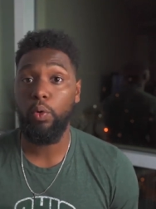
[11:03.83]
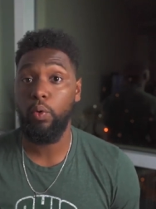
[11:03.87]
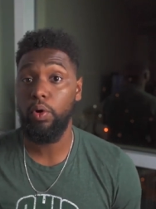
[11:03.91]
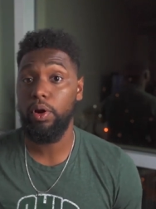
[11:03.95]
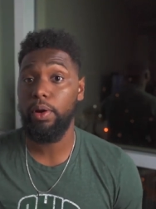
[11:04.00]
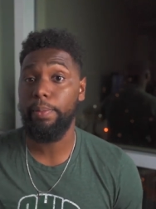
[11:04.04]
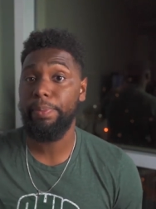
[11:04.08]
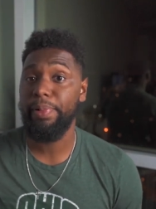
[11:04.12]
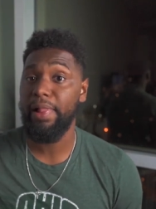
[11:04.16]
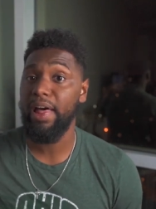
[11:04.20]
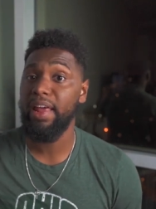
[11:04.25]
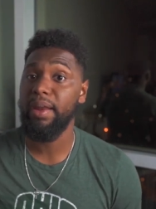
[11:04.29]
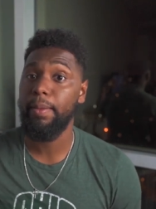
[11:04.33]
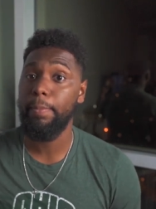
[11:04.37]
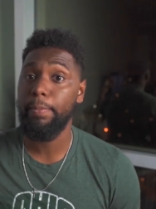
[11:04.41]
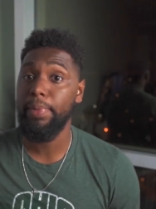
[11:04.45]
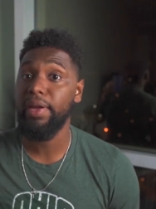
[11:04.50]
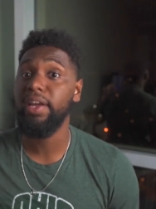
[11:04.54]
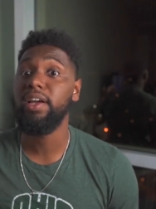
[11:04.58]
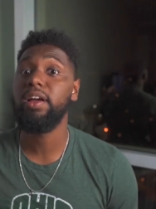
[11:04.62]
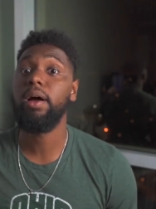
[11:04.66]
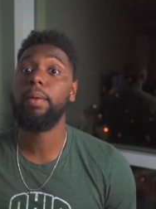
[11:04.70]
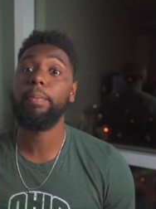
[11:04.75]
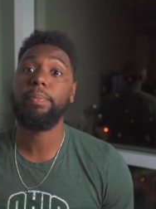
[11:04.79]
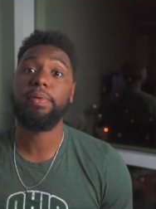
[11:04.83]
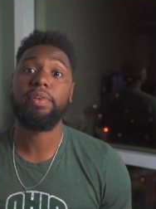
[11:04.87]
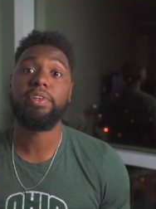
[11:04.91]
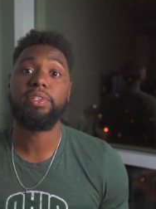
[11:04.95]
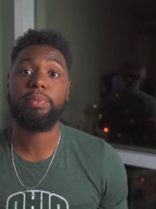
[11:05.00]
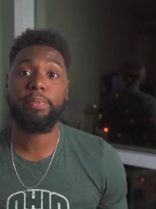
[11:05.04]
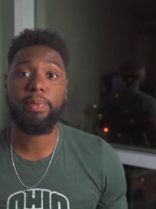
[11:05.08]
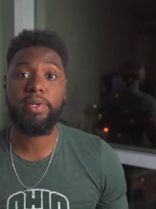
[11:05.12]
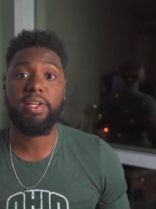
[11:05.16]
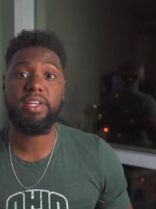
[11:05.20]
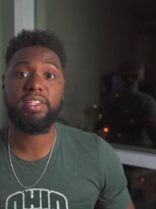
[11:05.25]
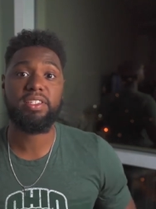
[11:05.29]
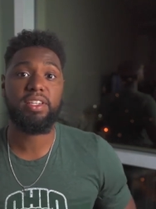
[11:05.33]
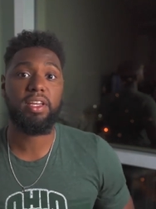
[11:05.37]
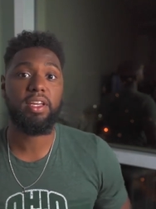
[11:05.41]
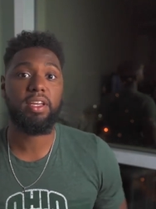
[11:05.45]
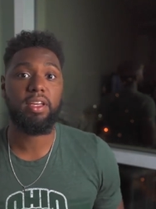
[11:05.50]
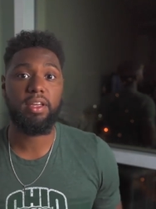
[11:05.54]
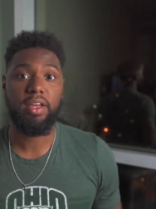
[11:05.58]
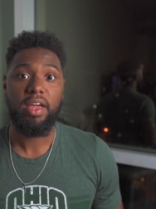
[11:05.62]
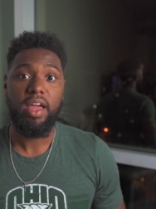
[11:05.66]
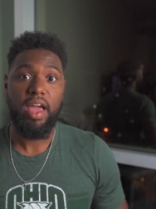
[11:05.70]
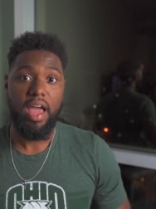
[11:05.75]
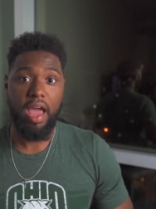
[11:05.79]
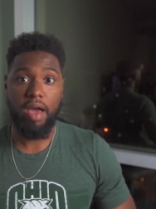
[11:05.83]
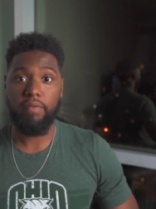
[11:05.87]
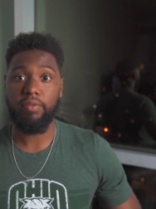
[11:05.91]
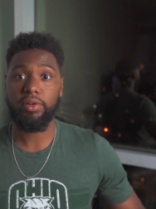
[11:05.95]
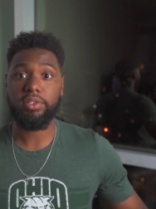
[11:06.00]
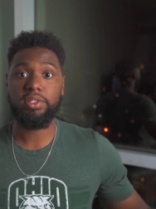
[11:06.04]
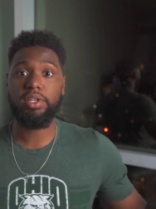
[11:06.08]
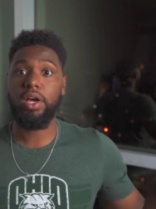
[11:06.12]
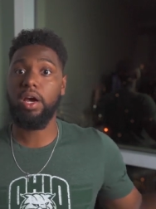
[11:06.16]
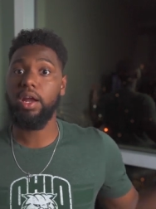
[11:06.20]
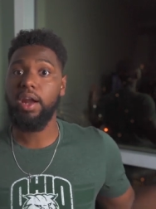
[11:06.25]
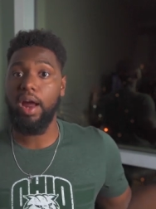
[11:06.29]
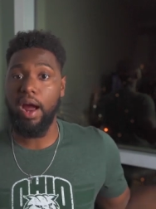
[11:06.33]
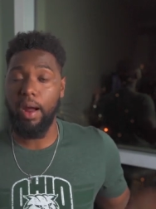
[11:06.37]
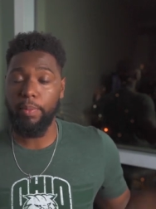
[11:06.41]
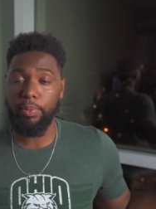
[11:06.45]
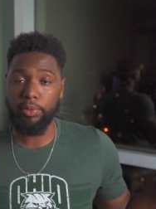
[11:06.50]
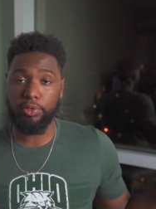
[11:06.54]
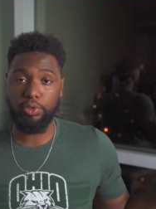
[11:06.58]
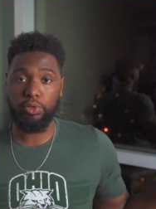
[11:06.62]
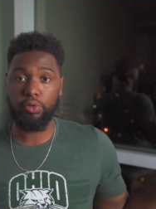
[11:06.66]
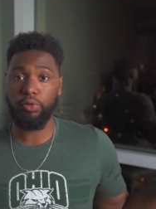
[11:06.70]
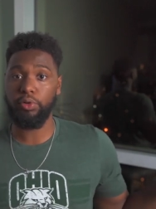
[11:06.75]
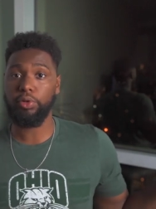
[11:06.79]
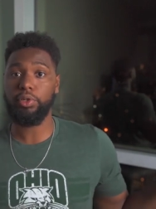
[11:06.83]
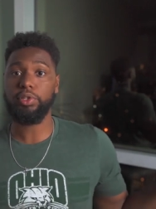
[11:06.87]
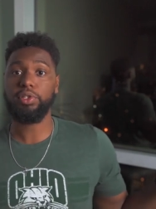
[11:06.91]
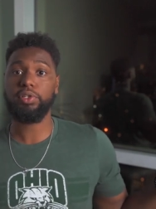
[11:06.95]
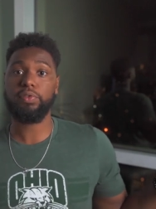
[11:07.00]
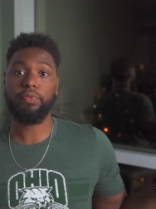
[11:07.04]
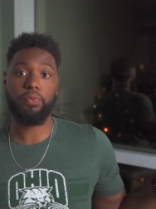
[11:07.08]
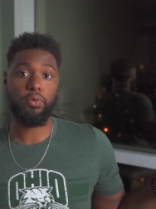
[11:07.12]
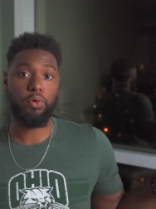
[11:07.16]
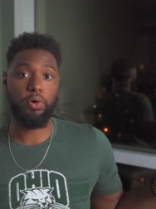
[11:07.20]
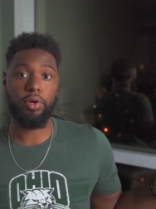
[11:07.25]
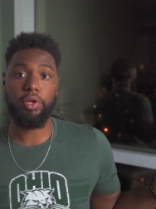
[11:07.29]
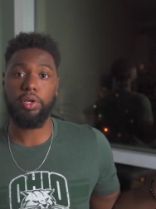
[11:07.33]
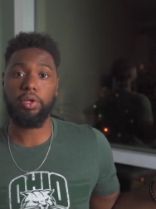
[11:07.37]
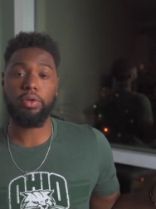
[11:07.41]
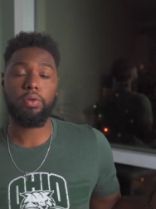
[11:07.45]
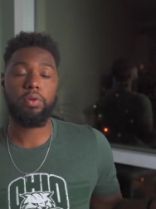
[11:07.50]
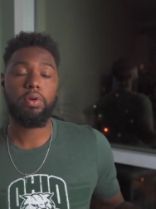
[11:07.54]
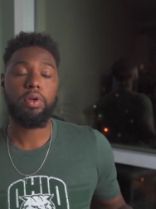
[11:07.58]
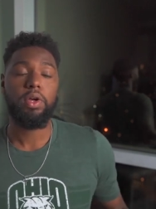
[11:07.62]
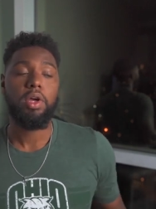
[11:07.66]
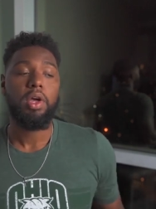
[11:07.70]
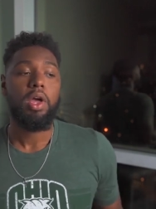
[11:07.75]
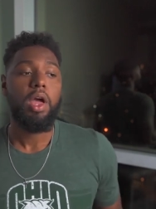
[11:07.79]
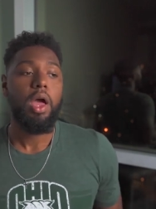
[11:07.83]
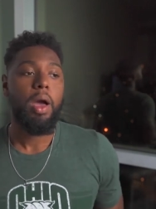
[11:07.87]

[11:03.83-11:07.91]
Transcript: You wanna apply to big companies because they have a ton of opportunities for you.